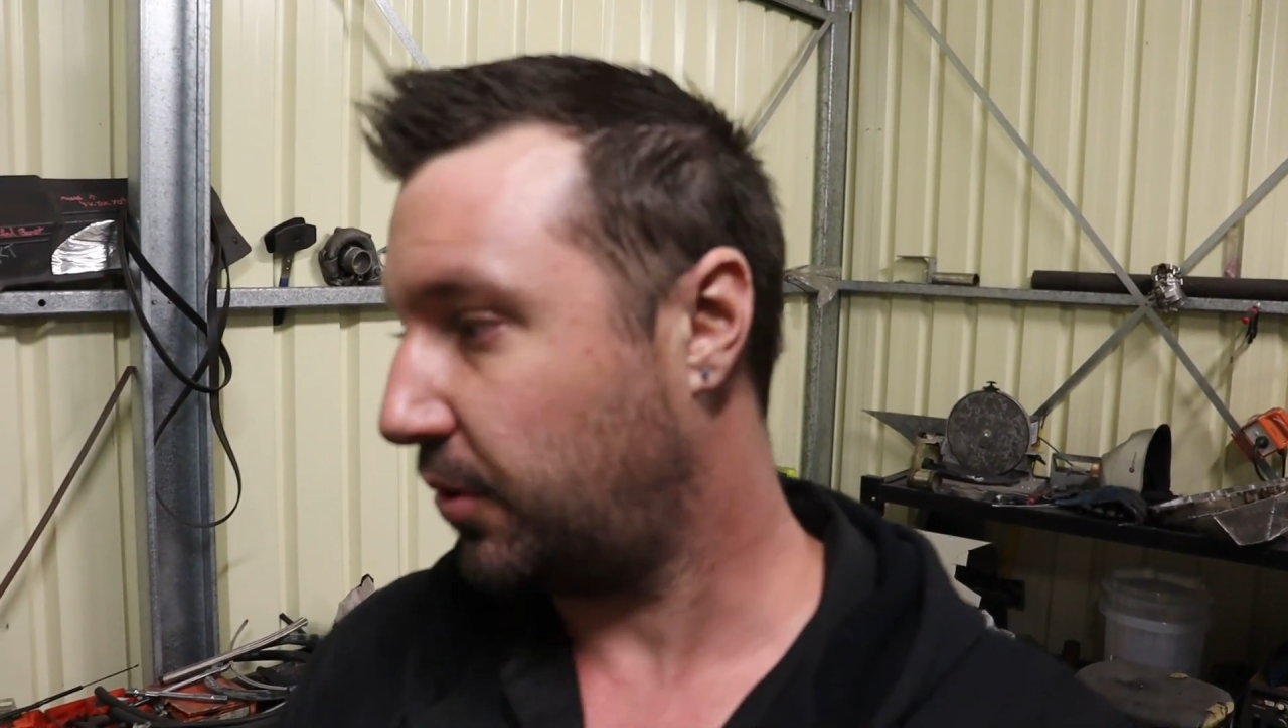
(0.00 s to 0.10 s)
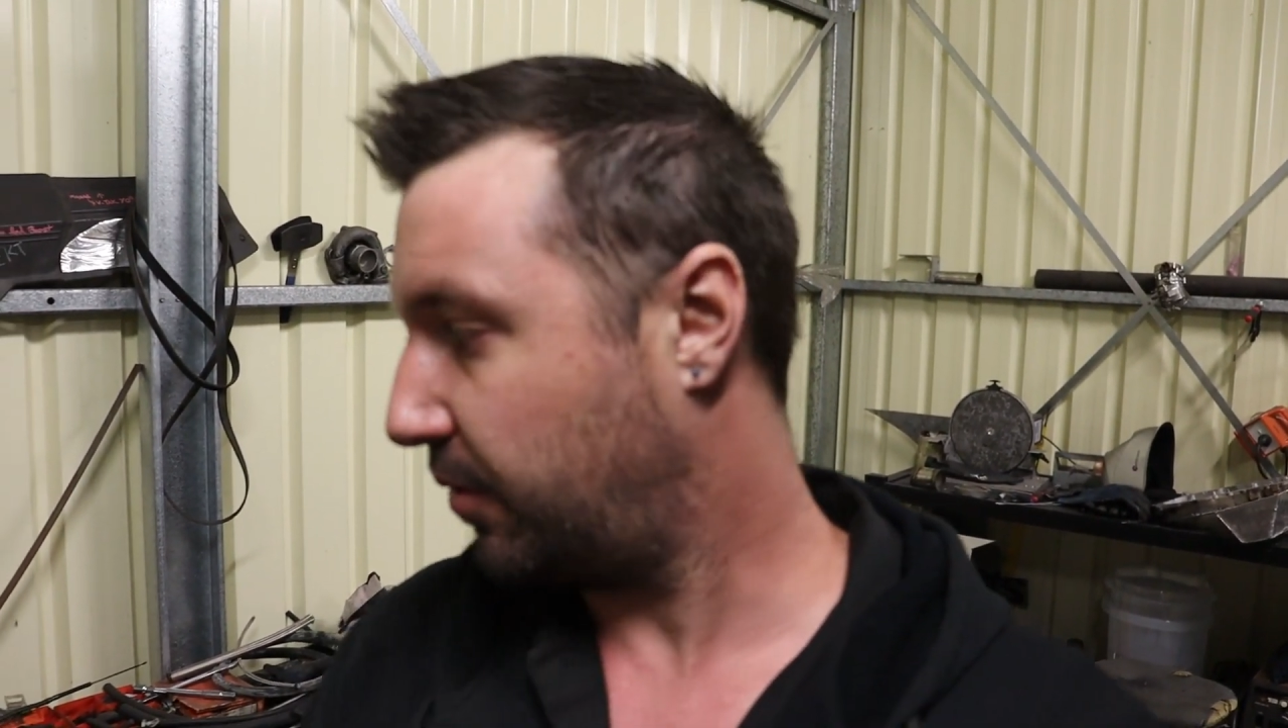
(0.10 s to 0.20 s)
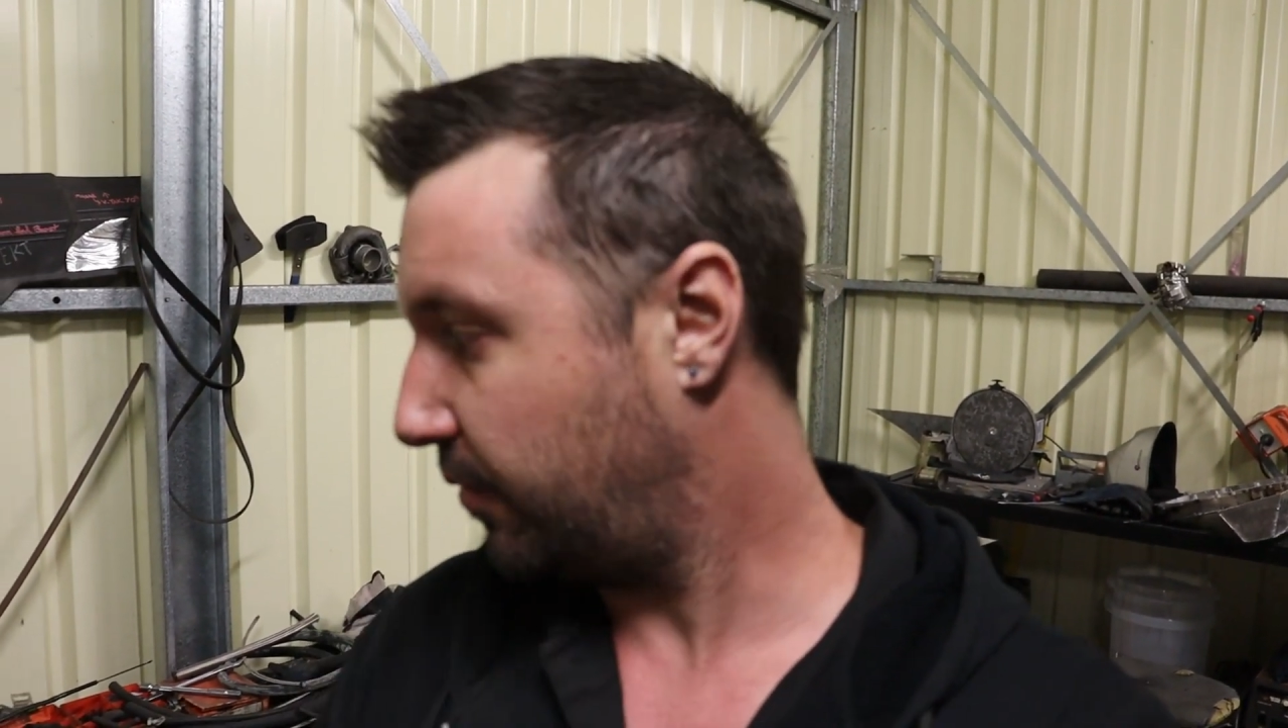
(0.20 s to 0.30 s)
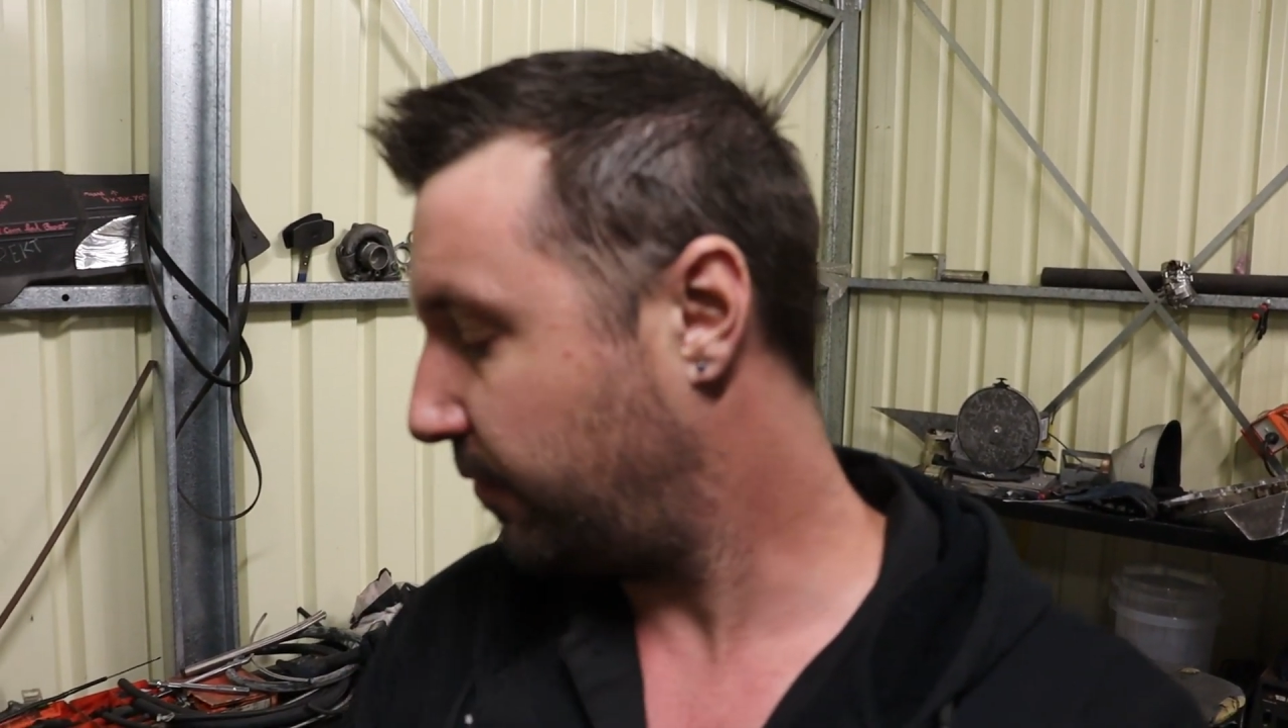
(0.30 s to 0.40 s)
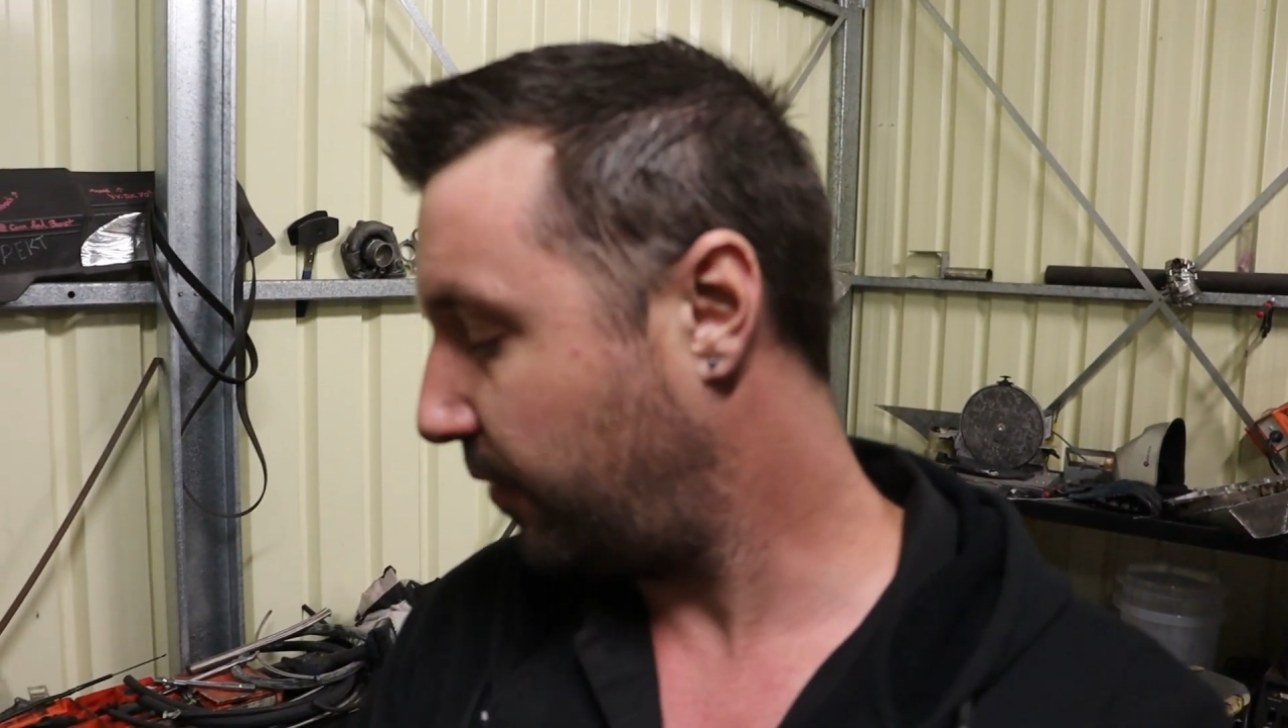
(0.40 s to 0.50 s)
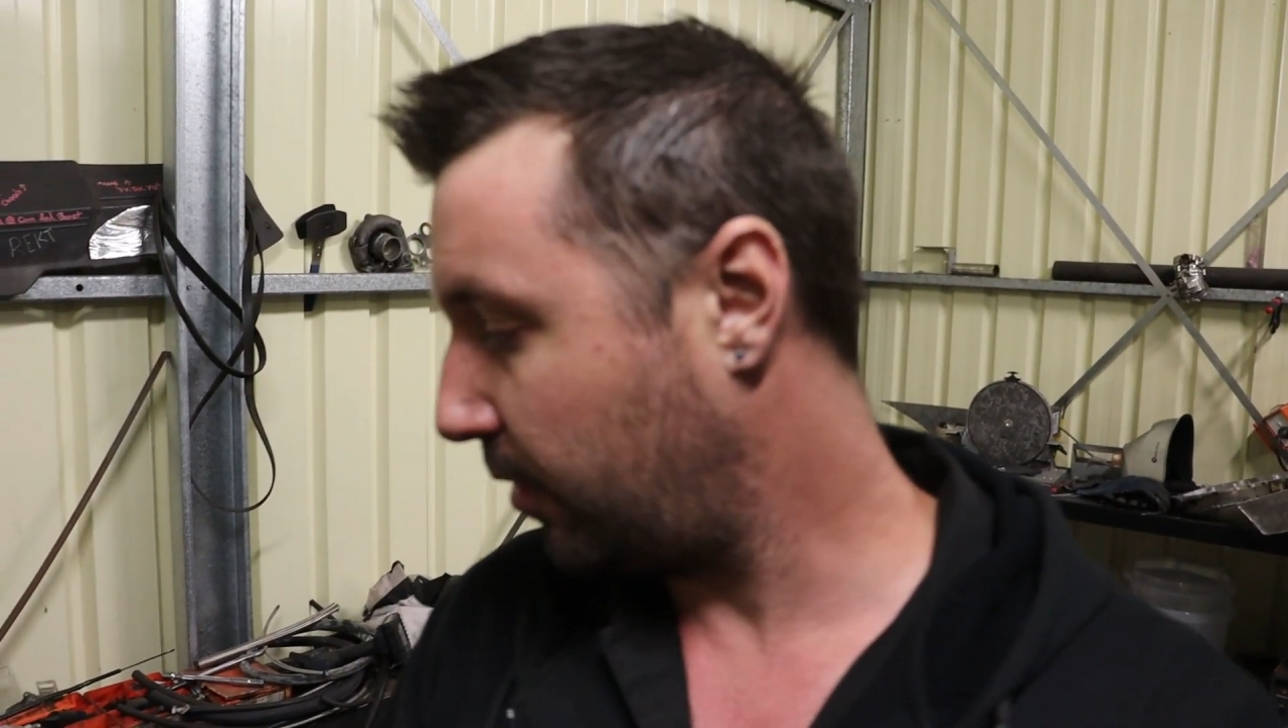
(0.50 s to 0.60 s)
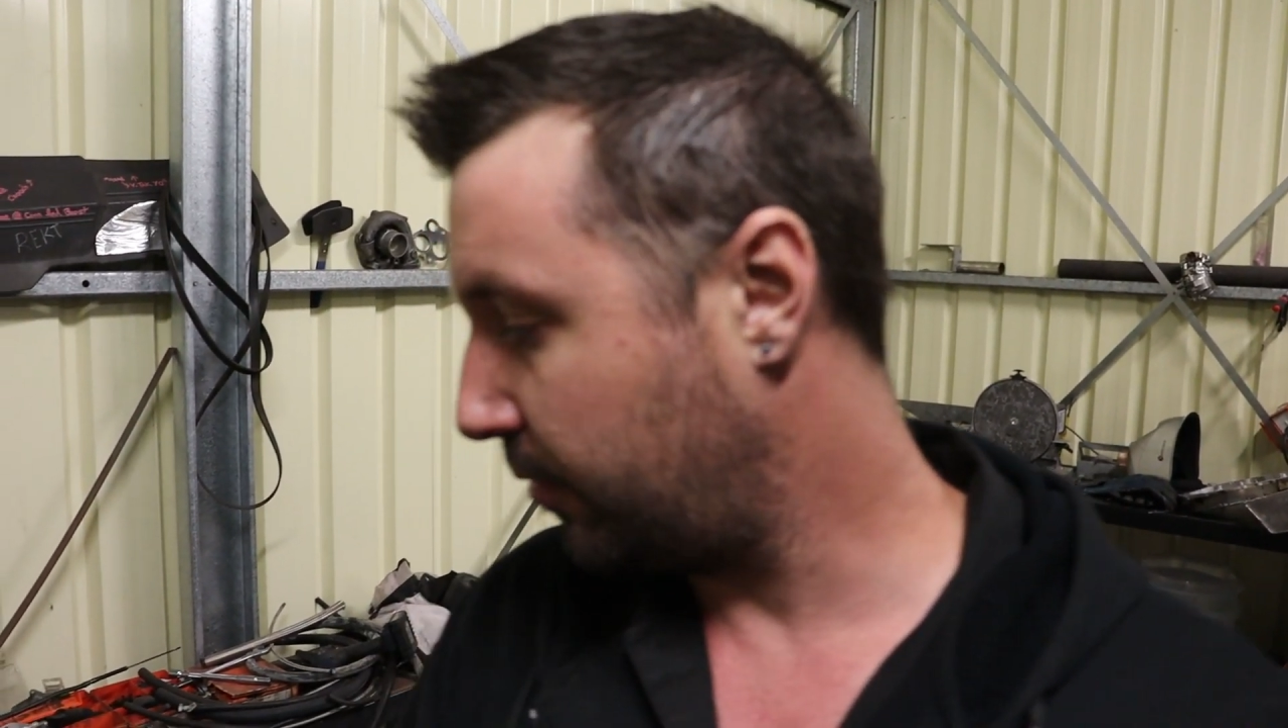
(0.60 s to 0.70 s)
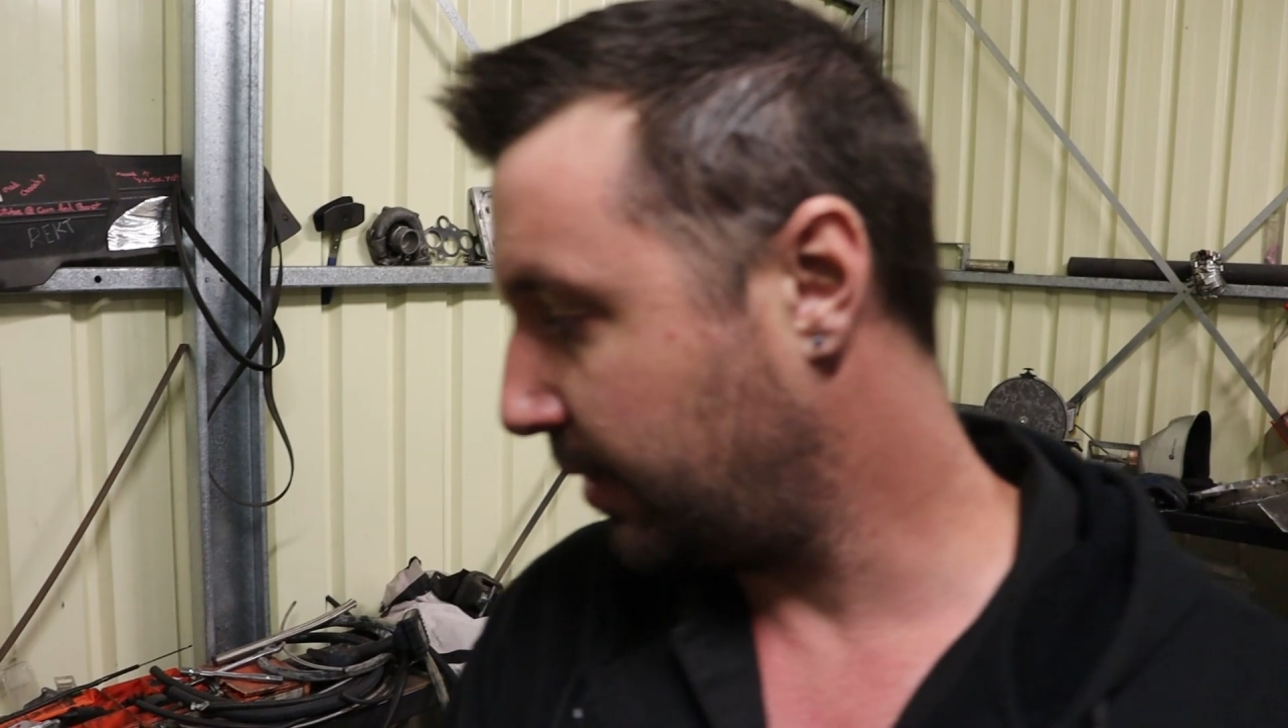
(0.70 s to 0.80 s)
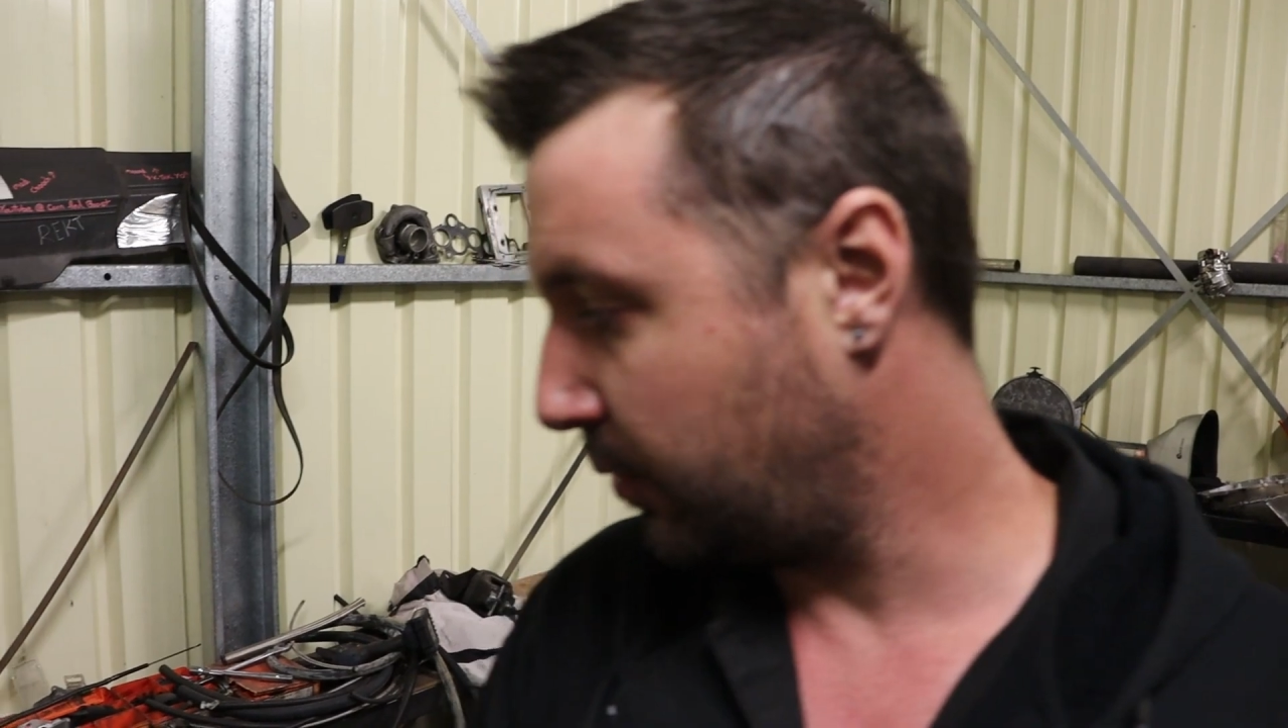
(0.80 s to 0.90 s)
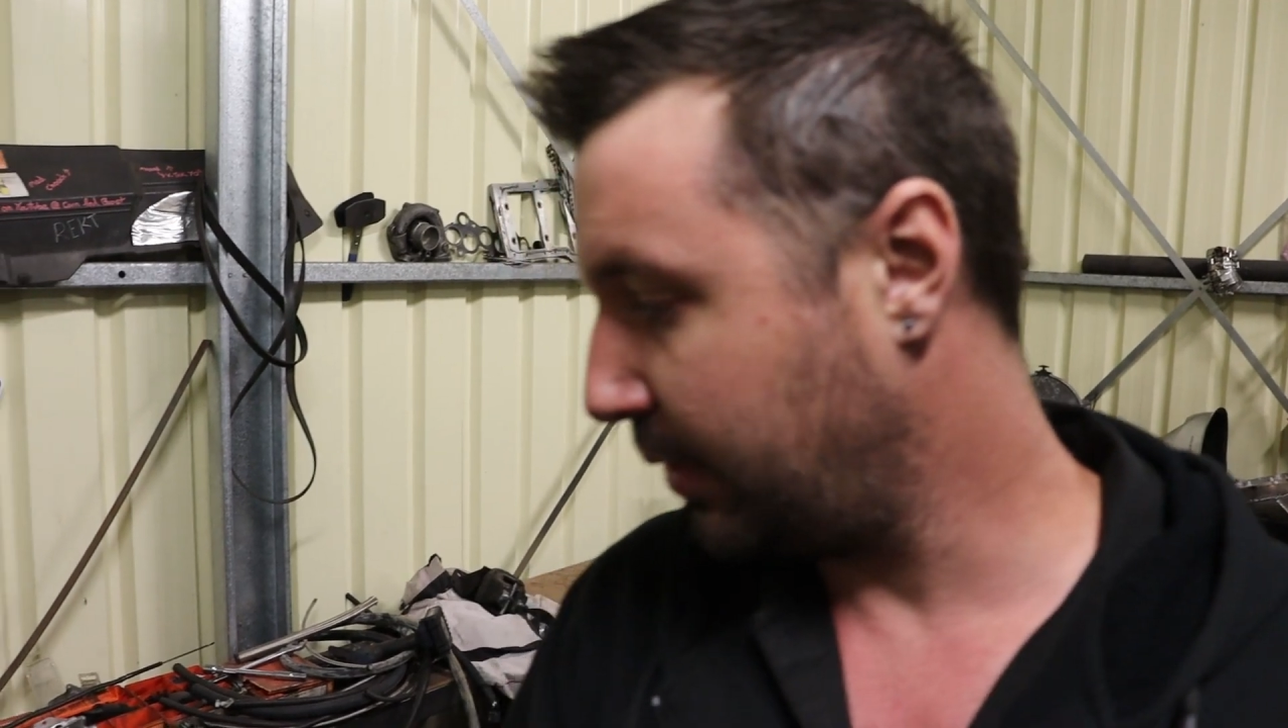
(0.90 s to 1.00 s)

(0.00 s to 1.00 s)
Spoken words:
the following